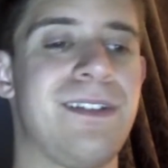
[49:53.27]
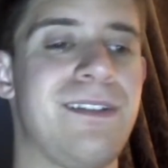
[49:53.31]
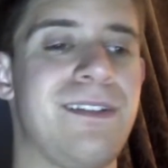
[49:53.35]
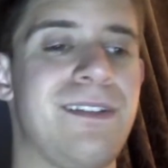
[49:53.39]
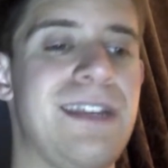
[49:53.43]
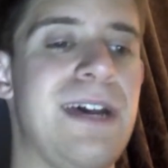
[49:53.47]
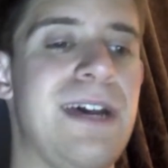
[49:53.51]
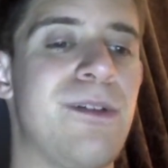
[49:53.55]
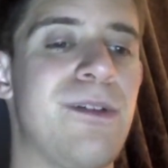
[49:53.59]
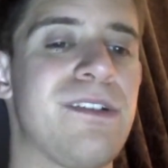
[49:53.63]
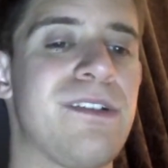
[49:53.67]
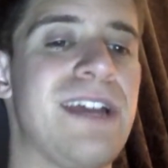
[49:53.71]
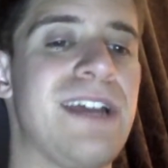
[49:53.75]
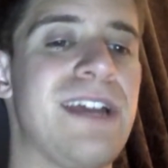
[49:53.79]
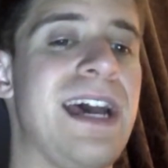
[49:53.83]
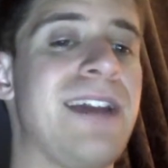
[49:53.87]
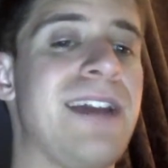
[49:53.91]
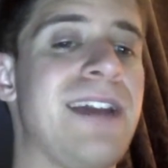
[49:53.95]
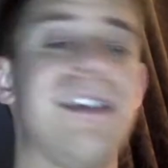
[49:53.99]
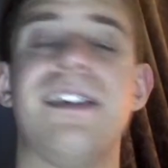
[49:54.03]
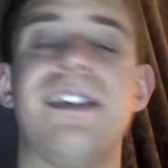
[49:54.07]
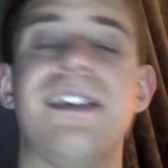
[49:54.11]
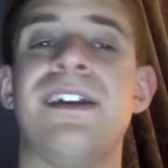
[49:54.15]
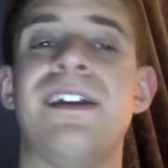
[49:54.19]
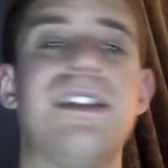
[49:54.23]
That was that.
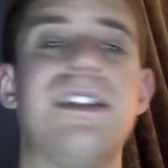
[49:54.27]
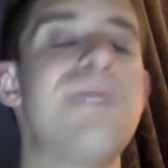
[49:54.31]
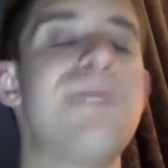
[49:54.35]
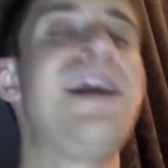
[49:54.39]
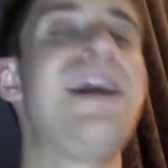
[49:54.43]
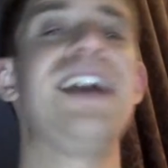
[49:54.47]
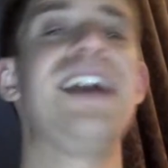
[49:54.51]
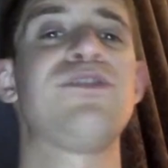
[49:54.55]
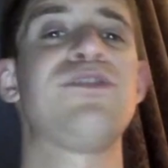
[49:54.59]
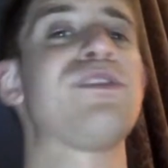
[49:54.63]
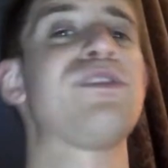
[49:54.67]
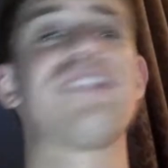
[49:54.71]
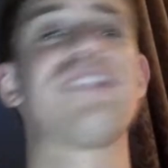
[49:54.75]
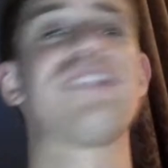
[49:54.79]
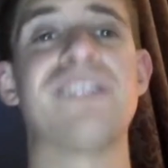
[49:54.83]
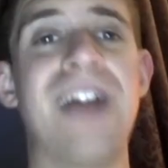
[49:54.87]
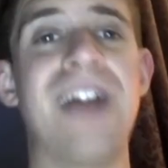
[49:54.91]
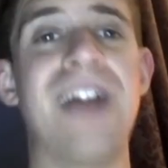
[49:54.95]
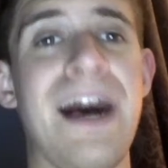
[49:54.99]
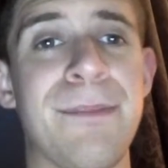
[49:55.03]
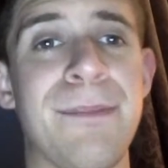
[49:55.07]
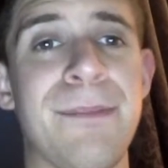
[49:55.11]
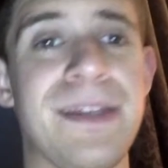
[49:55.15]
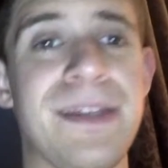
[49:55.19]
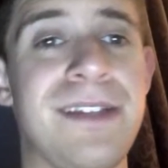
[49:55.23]
The match was
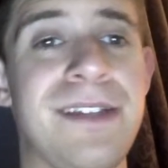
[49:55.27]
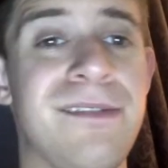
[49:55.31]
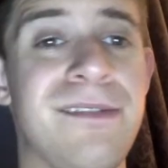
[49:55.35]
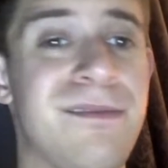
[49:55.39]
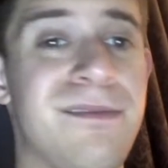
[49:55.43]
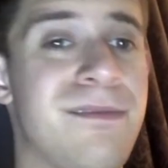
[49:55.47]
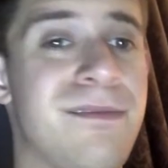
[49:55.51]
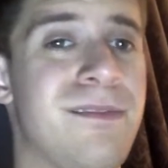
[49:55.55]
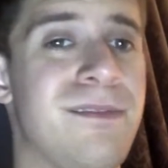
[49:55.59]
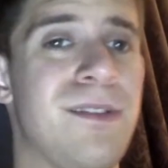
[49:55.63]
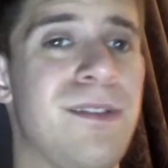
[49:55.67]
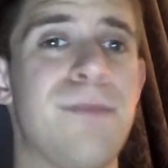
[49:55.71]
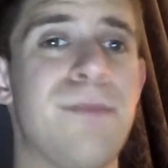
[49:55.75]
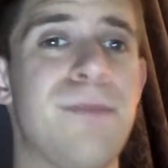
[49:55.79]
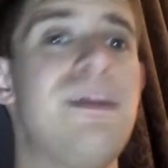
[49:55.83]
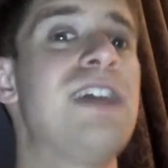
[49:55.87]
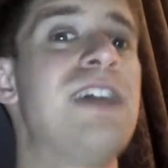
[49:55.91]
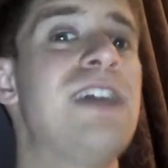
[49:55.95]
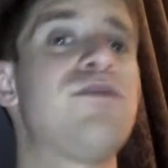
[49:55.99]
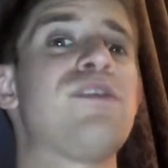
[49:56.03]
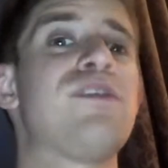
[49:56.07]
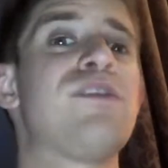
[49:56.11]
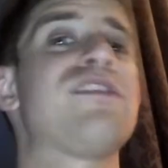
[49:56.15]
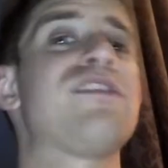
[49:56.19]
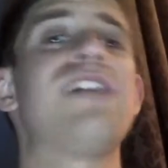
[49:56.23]
sloppy. The
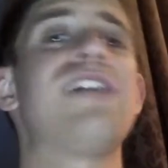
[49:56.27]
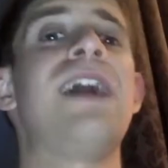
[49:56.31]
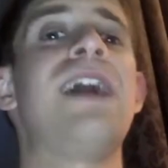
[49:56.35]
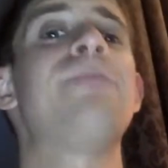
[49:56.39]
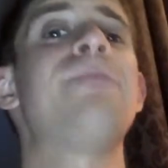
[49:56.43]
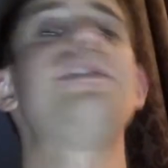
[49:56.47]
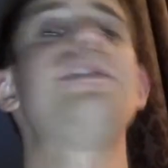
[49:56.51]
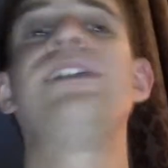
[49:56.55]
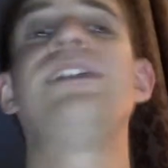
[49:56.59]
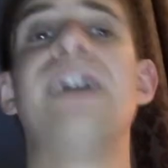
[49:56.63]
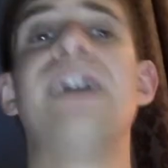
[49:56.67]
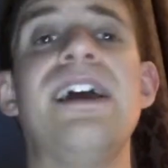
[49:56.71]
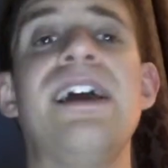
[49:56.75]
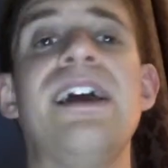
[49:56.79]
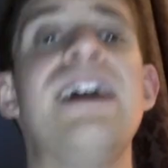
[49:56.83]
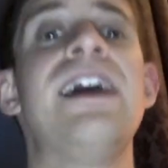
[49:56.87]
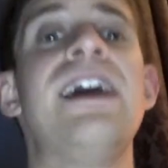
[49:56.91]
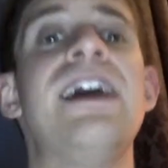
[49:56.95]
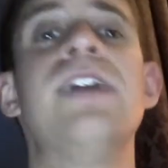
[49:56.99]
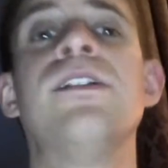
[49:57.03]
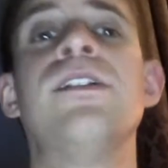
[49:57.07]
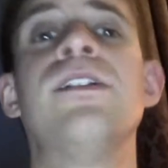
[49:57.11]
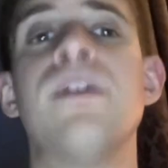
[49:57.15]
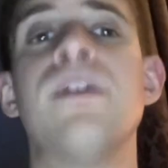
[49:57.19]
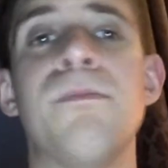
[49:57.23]
match was sloppy
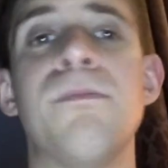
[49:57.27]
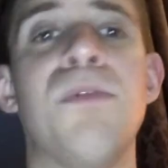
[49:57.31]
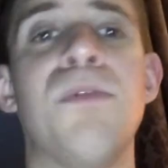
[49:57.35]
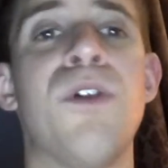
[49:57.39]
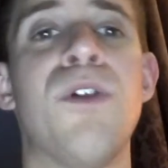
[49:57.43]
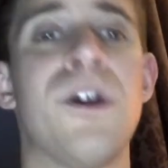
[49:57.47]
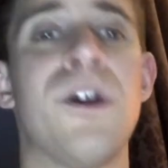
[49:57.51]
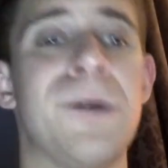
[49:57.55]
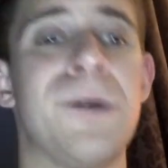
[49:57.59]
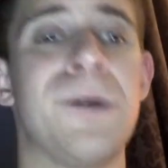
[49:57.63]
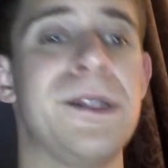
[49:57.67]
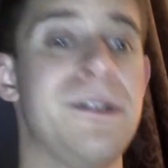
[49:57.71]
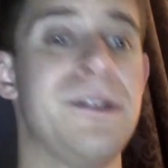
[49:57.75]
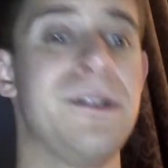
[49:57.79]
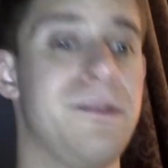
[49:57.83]
and boring.